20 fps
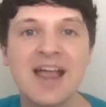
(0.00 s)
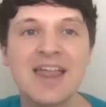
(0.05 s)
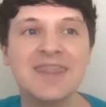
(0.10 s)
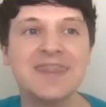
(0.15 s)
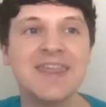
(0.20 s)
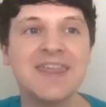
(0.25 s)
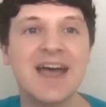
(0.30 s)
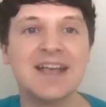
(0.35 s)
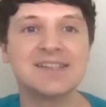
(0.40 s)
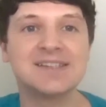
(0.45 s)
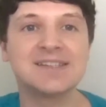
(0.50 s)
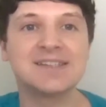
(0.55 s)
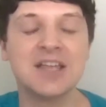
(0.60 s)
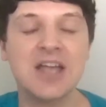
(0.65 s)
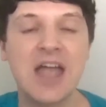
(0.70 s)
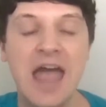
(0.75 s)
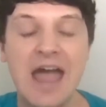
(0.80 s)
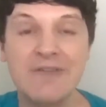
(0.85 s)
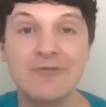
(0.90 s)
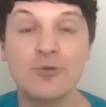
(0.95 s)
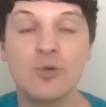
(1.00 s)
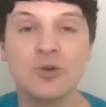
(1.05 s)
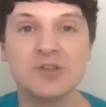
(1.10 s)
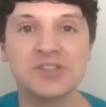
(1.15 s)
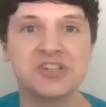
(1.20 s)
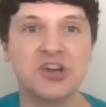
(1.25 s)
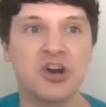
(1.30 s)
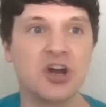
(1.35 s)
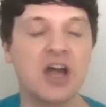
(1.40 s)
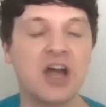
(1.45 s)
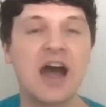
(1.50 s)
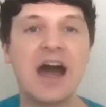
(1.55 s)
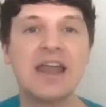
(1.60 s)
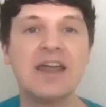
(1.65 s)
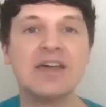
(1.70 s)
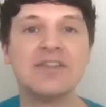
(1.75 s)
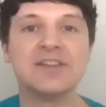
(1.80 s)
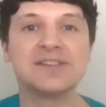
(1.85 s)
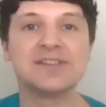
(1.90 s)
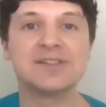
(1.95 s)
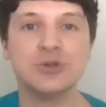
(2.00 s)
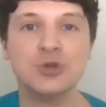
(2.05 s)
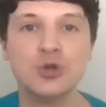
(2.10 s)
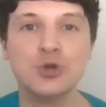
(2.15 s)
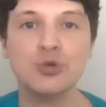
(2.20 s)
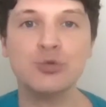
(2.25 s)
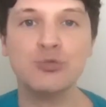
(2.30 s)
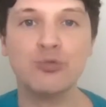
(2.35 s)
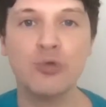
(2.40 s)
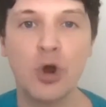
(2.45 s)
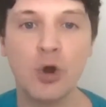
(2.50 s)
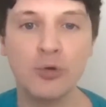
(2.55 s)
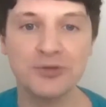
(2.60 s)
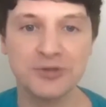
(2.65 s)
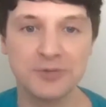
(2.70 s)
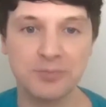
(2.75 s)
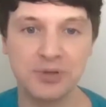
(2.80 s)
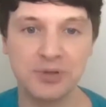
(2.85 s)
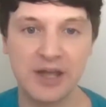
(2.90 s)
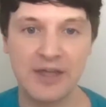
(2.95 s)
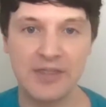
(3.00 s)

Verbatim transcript: there's everyone's got kind of this new role to play